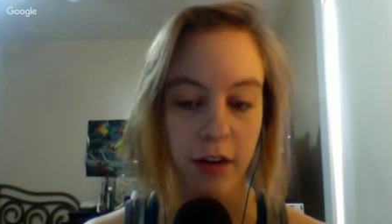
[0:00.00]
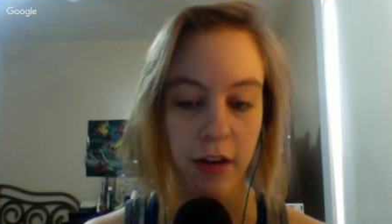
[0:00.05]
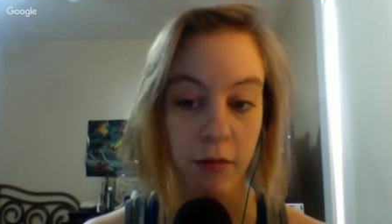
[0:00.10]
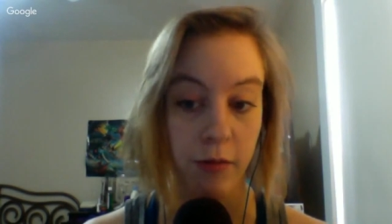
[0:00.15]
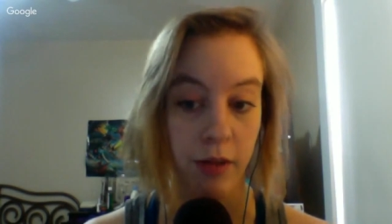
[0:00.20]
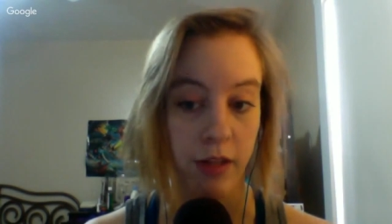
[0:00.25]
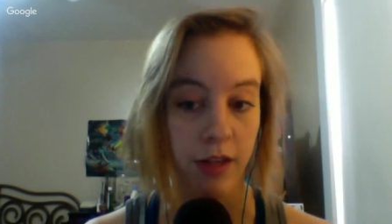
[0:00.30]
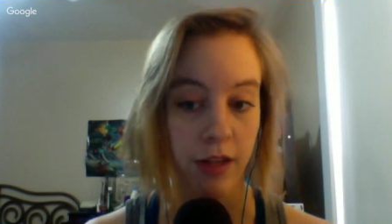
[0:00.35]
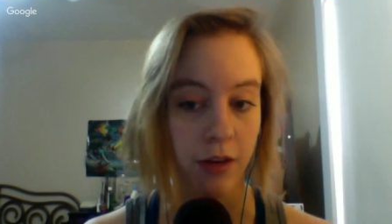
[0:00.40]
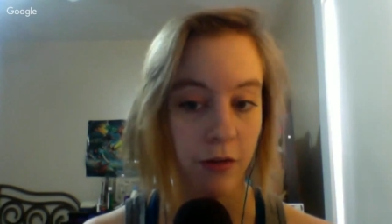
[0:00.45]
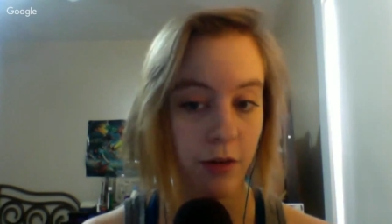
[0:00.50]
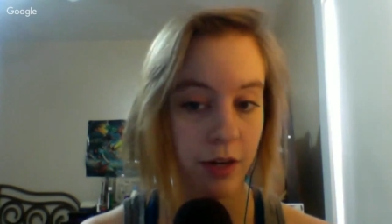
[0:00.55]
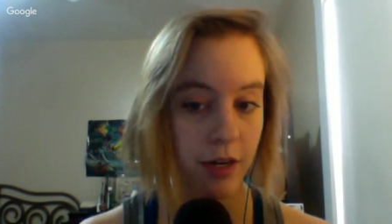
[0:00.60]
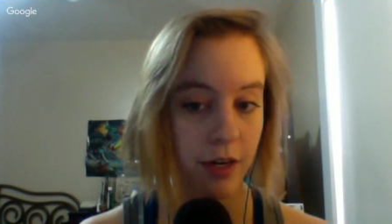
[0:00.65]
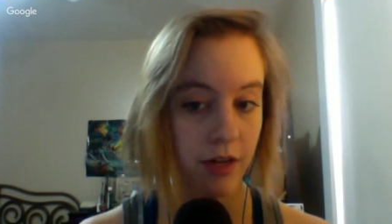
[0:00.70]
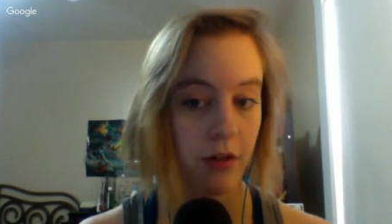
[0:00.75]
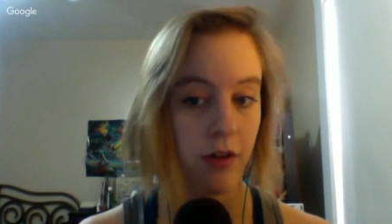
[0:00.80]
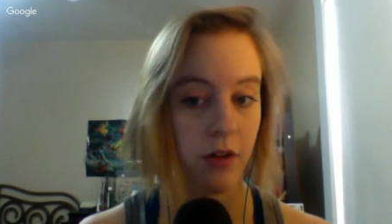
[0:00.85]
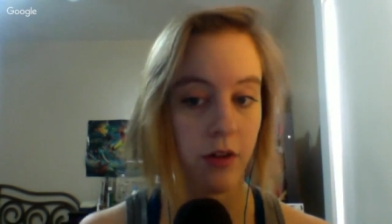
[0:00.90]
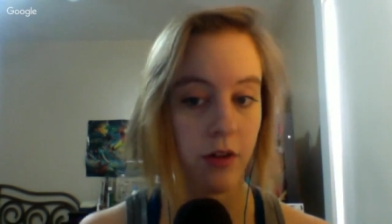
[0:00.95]
in a really
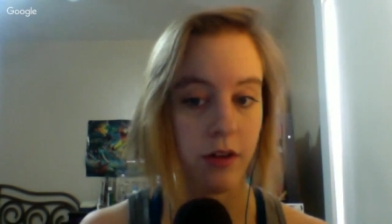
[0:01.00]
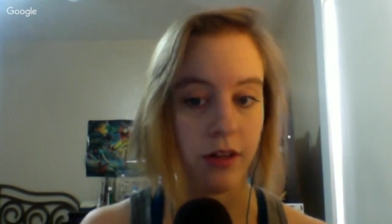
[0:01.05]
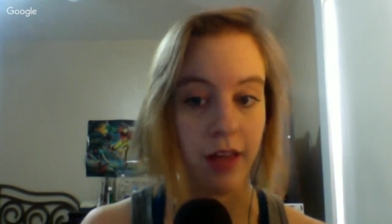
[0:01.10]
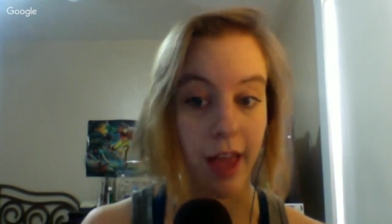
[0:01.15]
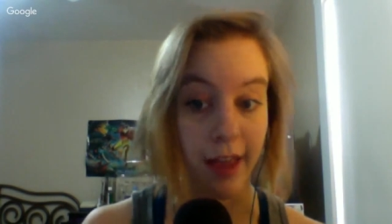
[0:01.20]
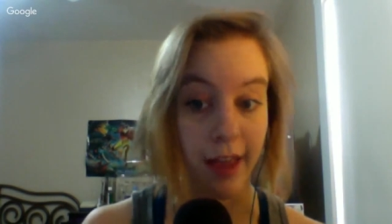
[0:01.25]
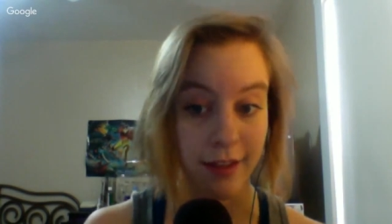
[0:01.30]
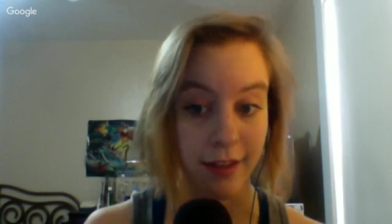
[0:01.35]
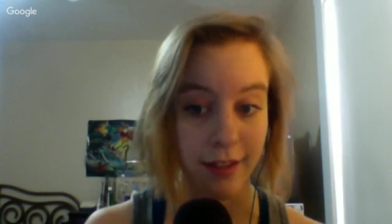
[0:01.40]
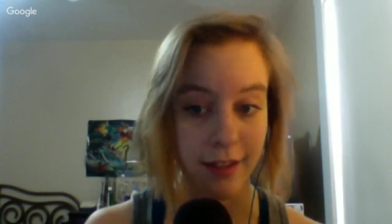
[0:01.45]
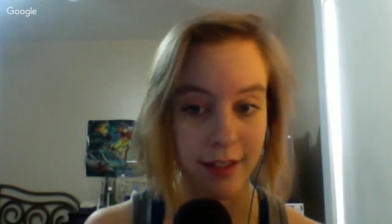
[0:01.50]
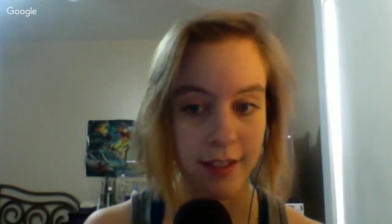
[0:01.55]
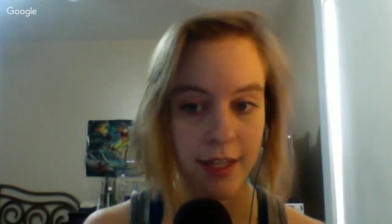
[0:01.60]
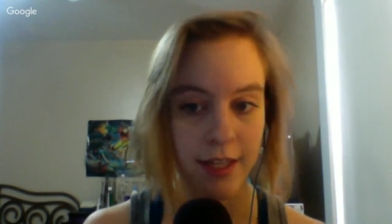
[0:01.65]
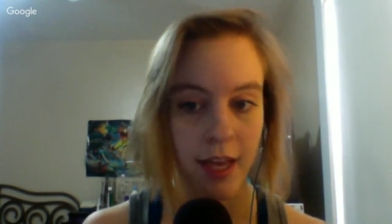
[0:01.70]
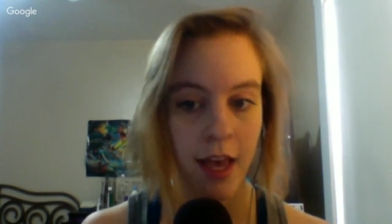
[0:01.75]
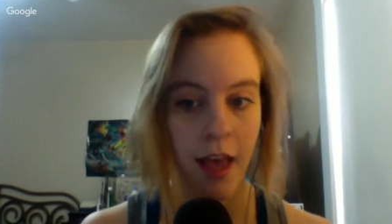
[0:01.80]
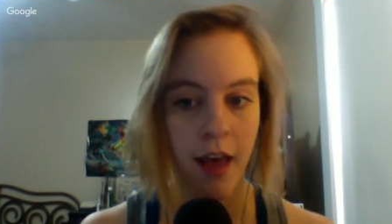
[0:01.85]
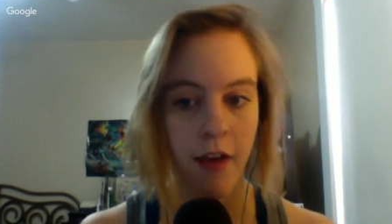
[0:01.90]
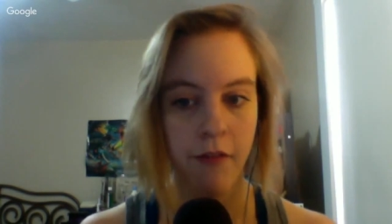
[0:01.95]
critical
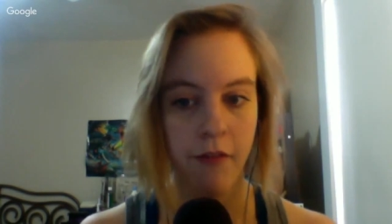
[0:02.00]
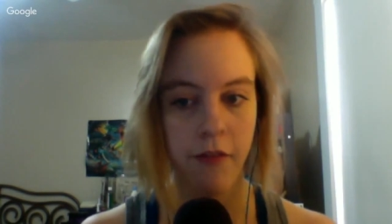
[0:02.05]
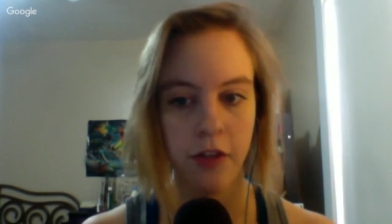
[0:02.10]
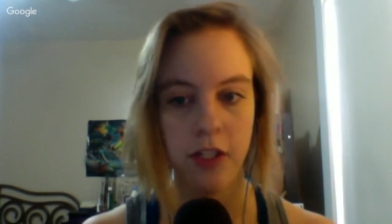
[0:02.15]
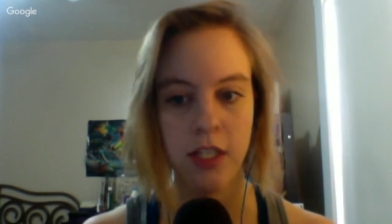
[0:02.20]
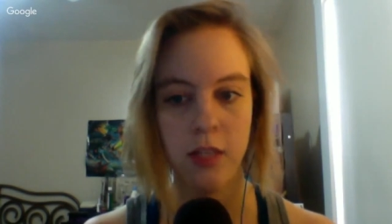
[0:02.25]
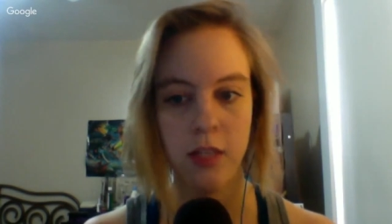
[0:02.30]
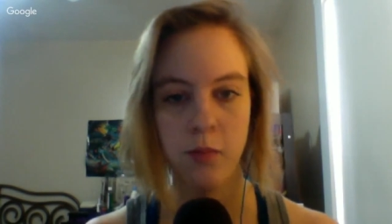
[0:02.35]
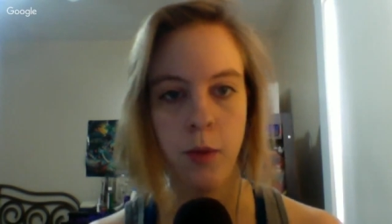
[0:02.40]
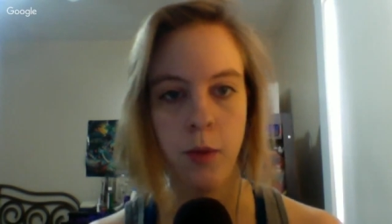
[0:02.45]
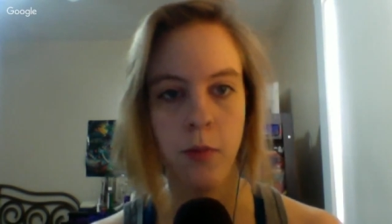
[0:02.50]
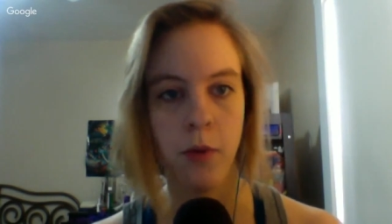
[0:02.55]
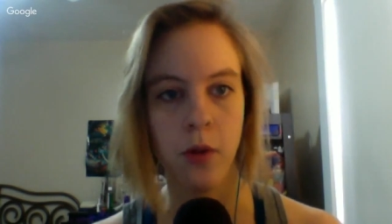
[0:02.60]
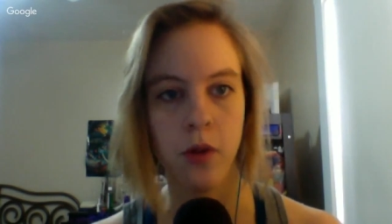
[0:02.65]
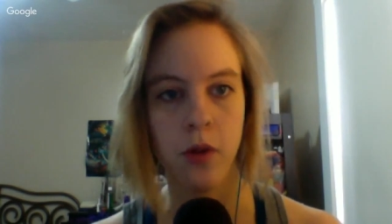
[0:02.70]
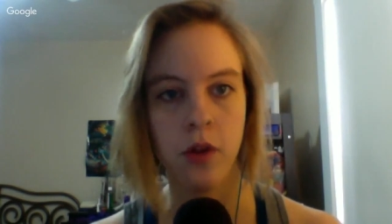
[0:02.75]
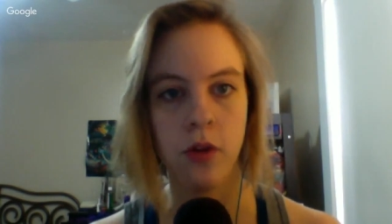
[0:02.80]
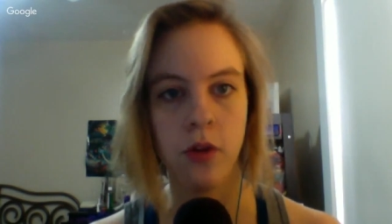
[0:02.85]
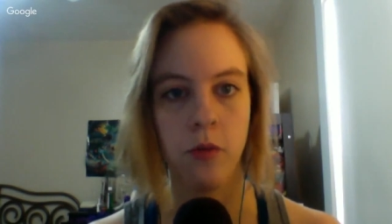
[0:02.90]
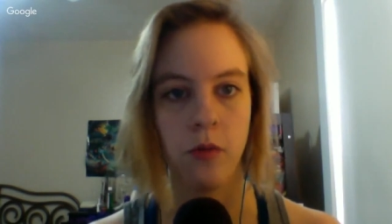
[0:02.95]
lens versus
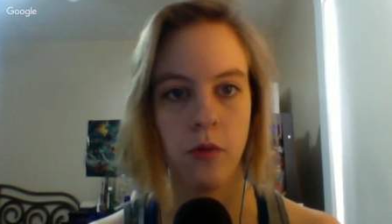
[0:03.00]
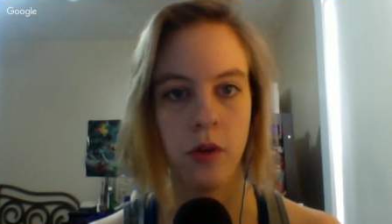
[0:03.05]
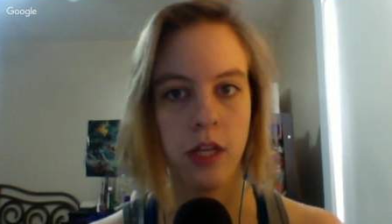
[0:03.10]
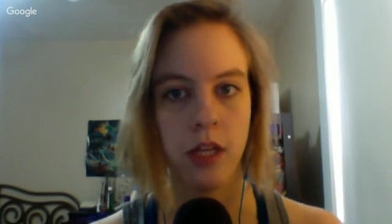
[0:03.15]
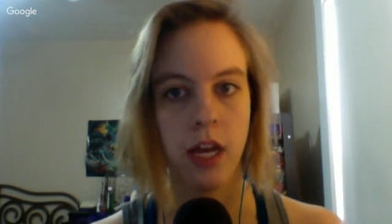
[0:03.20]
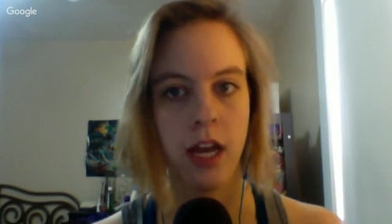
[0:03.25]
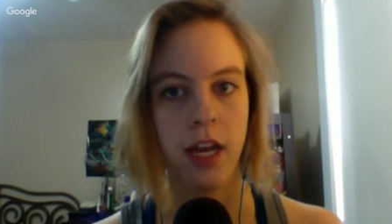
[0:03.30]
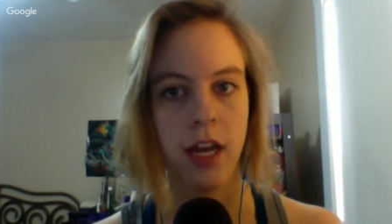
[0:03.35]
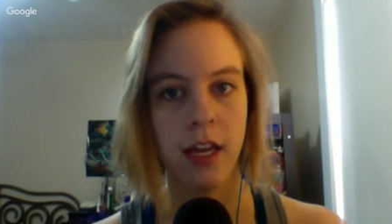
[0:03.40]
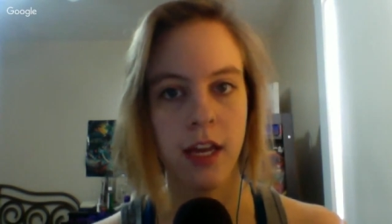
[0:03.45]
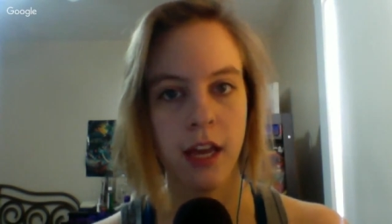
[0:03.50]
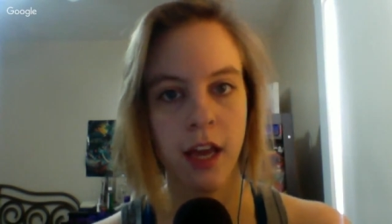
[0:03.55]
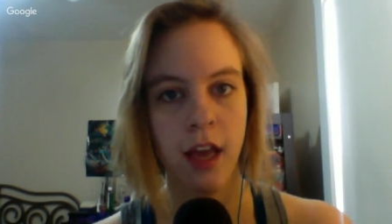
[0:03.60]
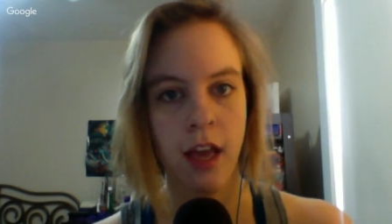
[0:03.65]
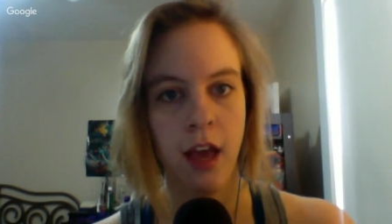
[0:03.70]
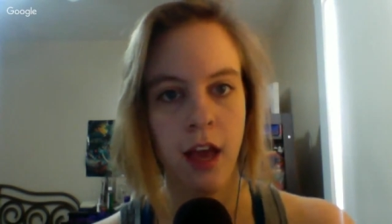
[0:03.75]
people who were like,